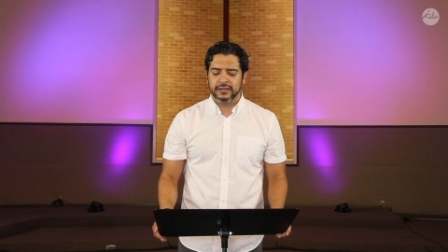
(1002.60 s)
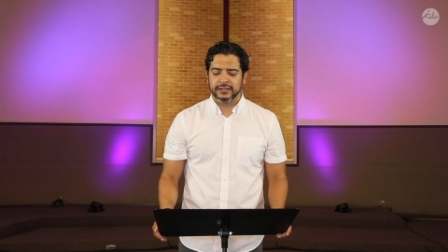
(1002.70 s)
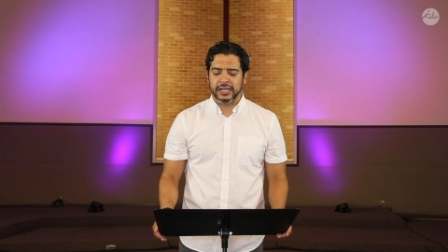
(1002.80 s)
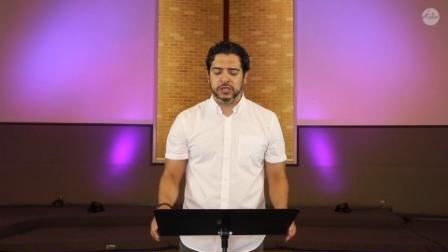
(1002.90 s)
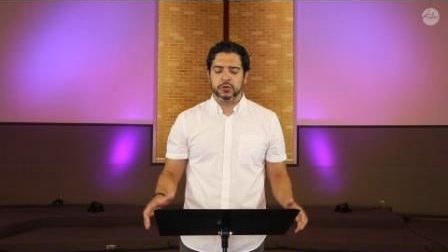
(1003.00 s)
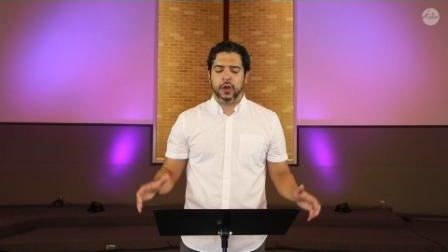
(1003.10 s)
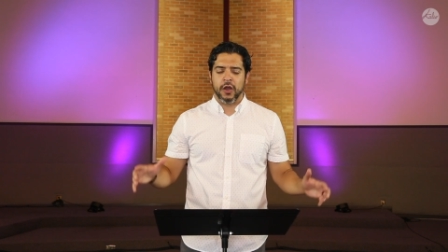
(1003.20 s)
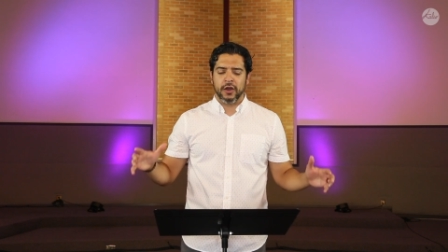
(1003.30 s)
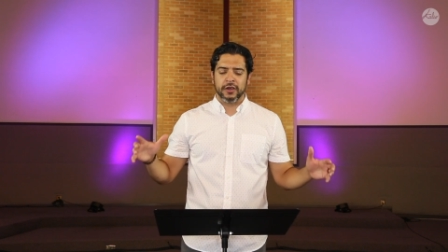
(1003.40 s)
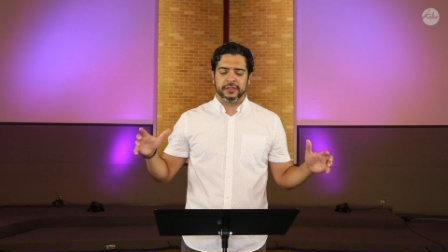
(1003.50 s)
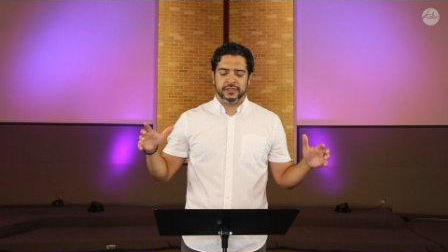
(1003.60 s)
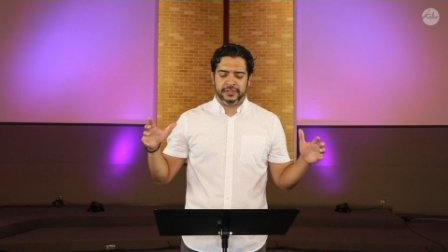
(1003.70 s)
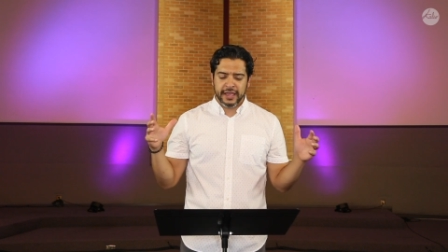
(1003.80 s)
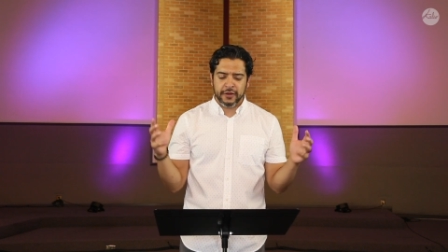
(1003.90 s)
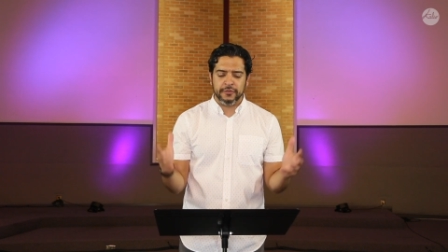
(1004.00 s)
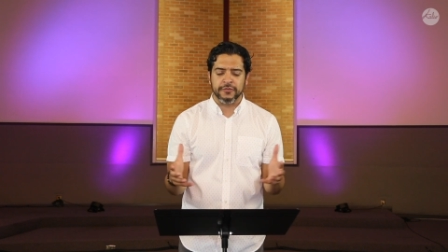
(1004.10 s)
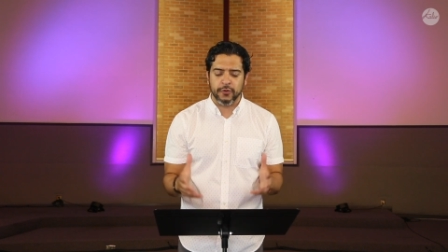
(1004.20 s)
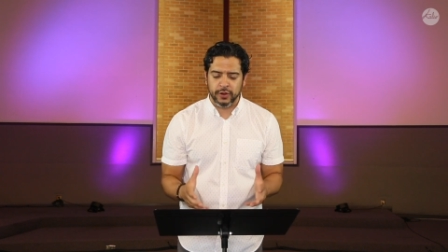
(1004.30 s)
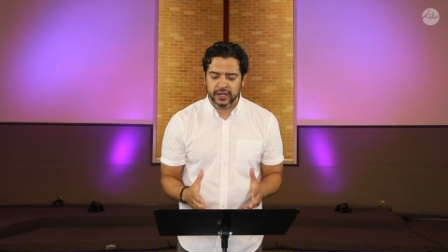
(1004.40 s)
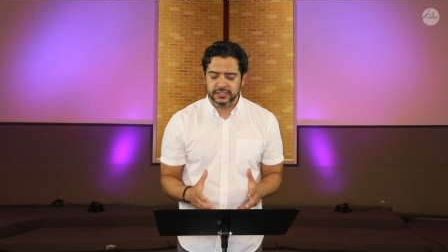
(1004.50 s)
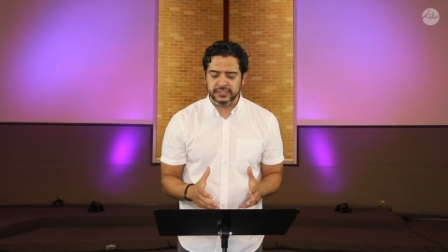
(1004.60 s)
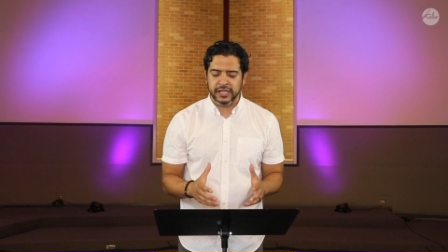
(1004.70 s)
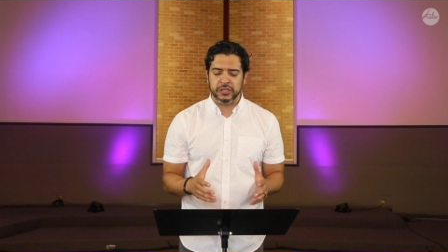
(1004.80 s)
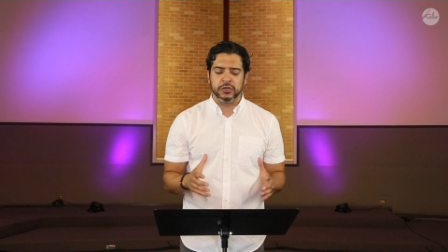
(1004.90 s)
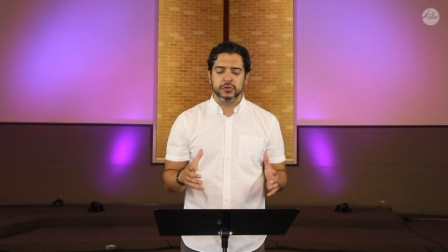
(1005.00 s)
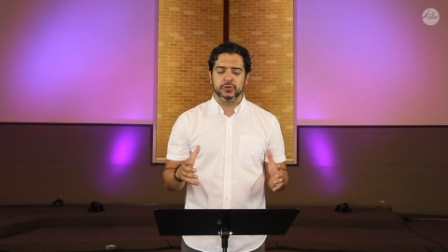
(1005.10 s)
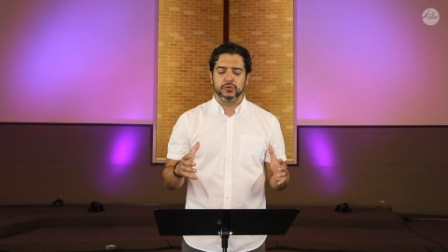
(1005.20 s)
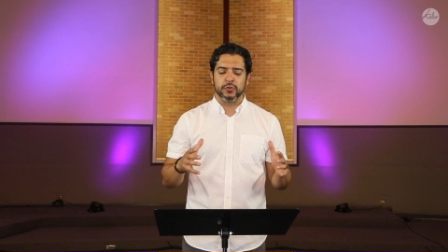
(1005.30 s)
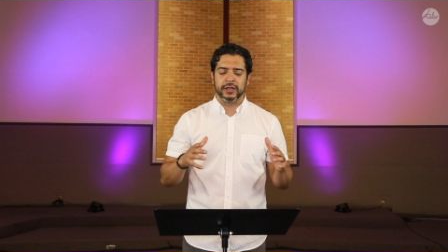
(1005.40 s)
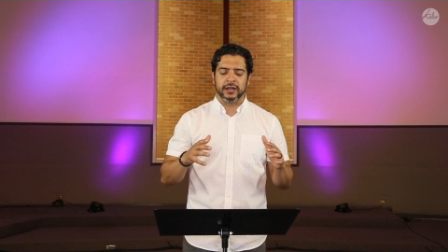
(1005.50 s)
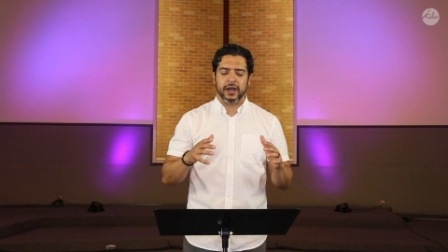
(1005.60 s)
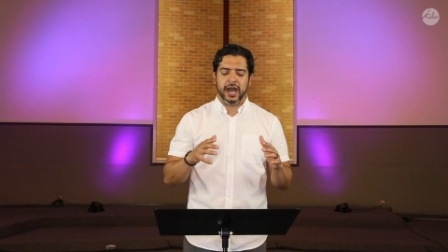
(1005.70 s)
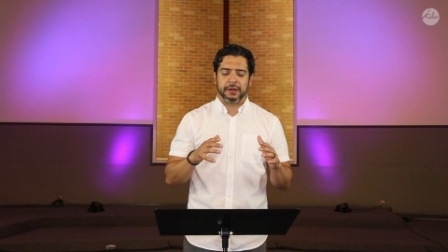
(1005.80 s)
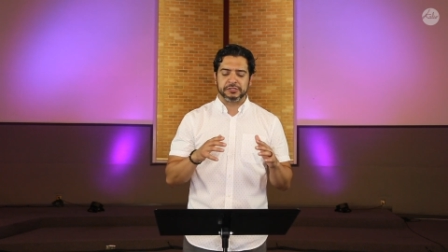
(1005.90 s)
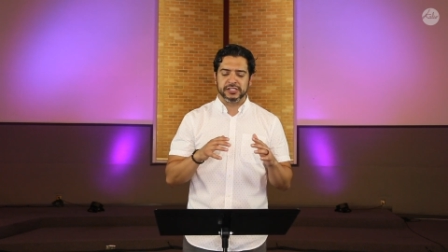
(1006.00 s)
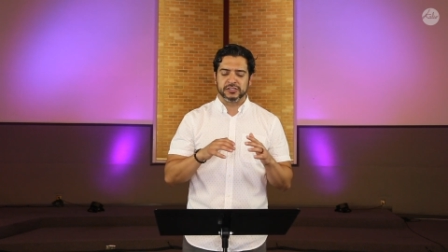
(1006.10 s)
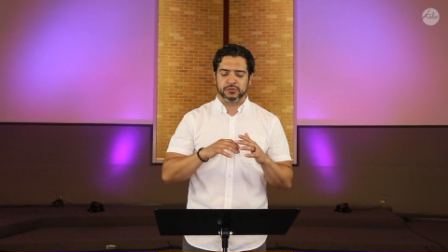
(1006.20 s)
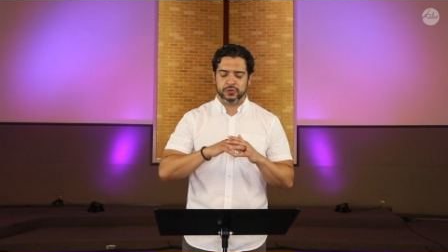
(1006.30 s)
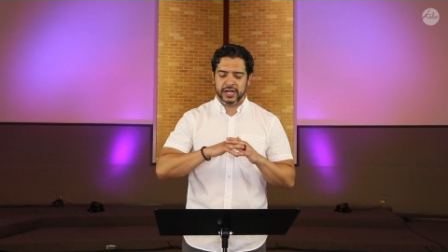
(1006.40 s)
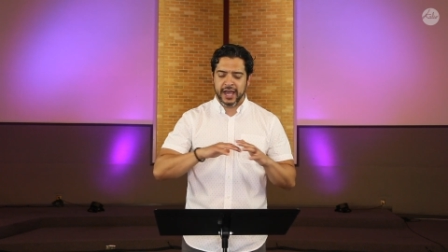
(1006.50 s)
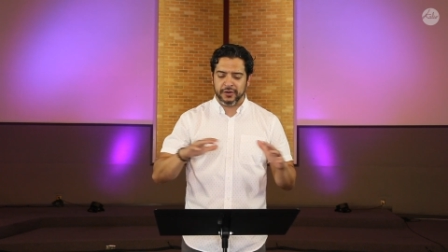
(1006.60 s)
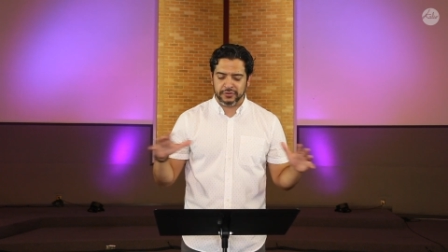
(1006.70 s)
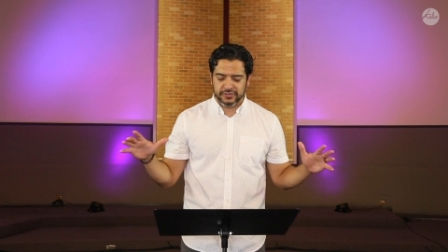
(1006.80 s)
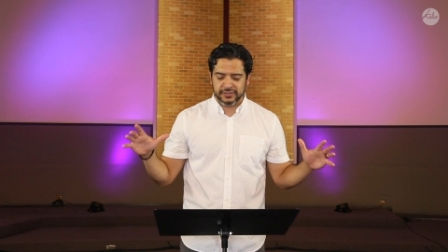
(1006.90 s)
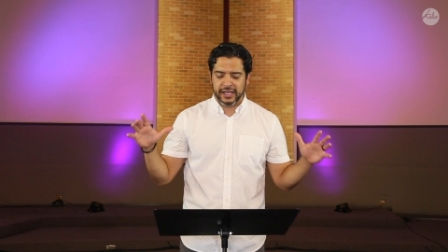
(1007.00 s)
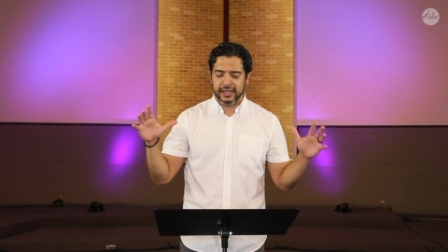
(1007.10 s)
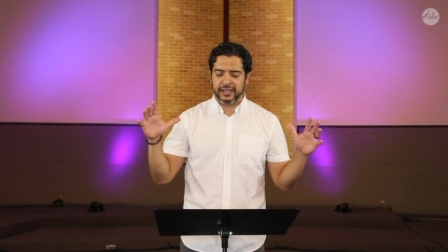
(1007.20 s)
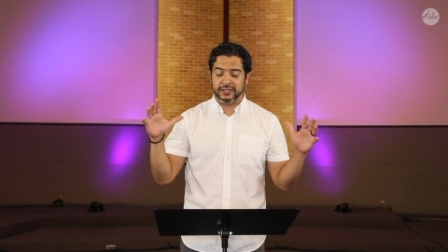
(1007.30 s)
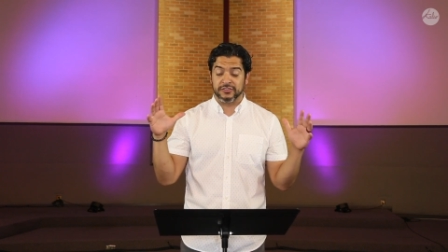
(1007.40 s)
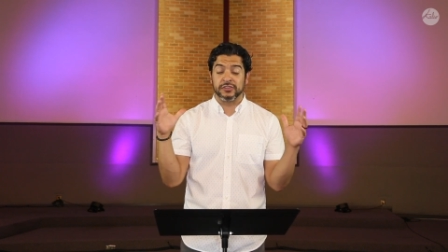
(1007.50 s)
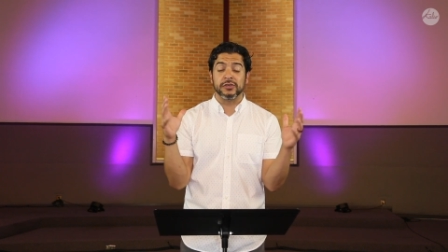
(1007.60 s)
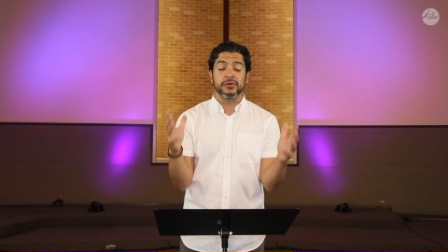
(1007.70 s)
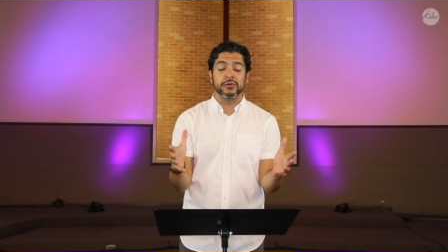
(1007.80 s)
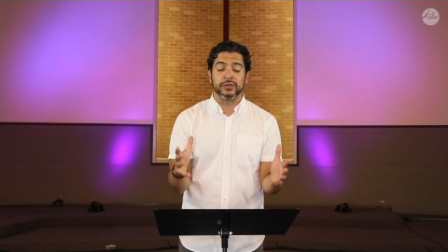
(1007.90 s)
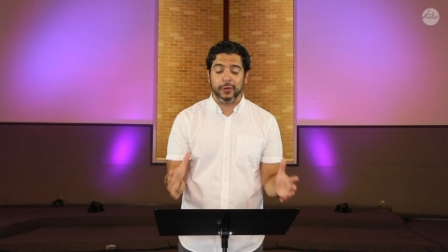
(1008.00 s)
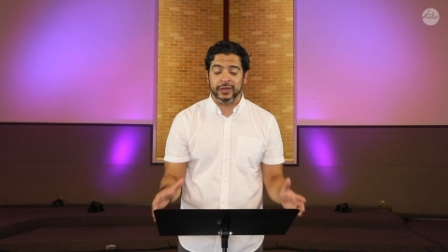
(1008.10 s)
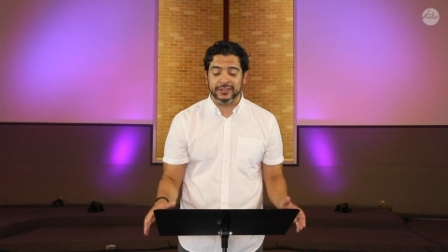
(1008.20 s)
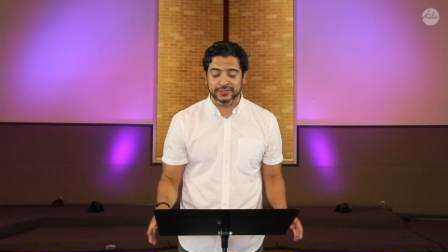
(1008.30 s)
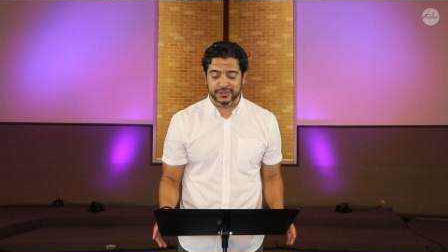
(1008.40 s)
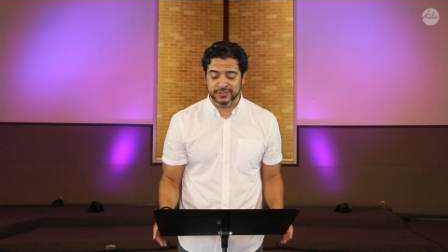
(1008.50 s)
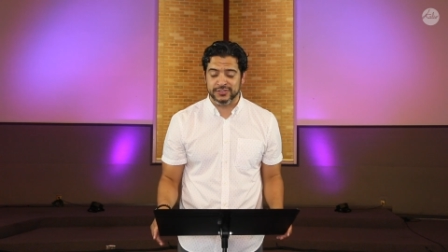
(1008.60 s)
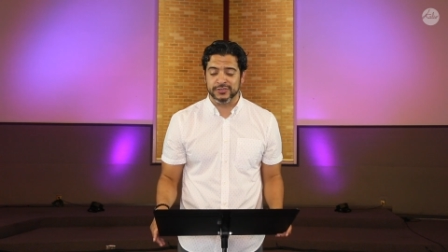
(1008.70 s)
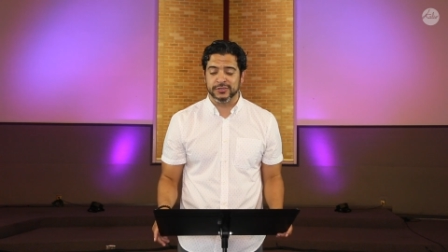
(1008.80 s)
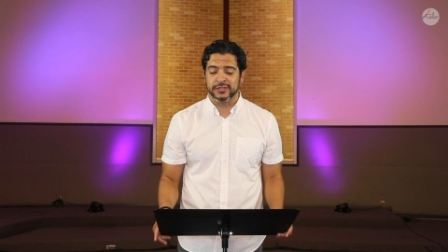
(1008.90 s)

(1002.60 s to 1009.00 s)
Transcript: that you are there for us, that you, when options run out, that it is you that we can turn to.